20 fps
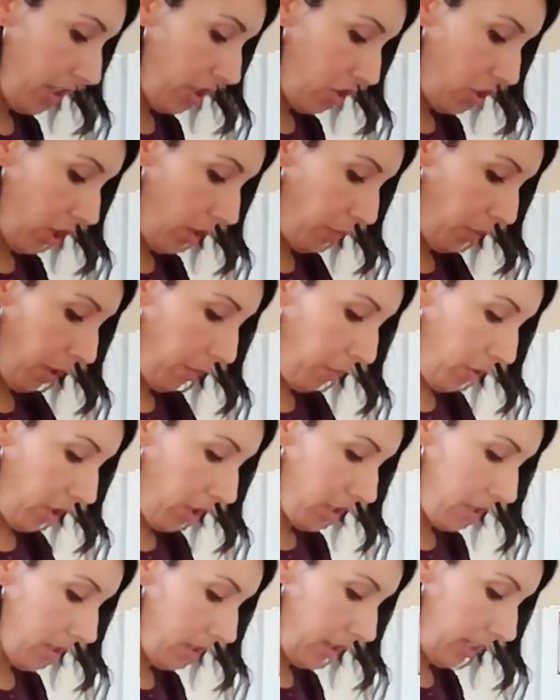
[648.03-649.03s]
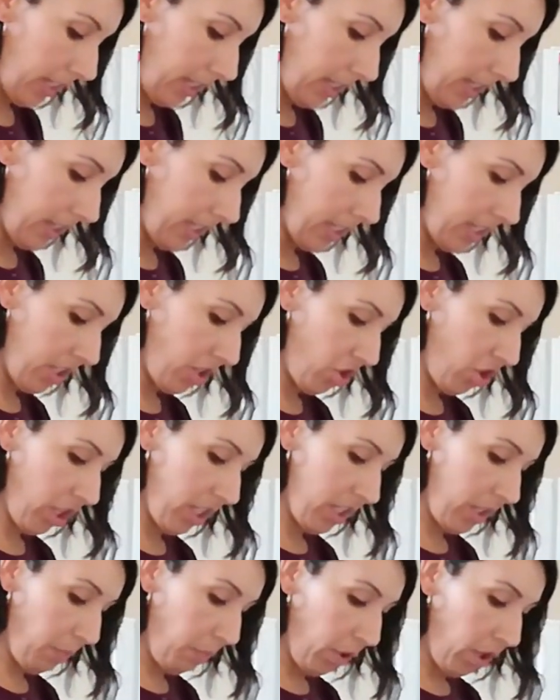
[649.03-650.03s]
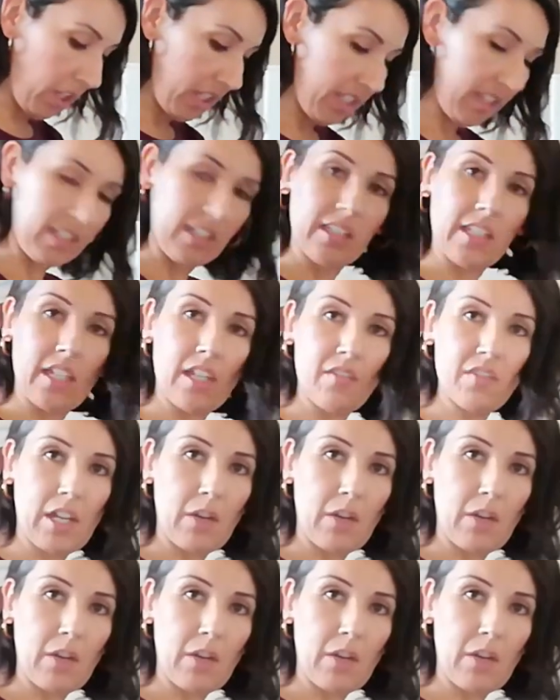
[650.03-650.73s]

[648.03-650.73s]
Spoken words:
chop our parsley. And this is just the parsley leaves. I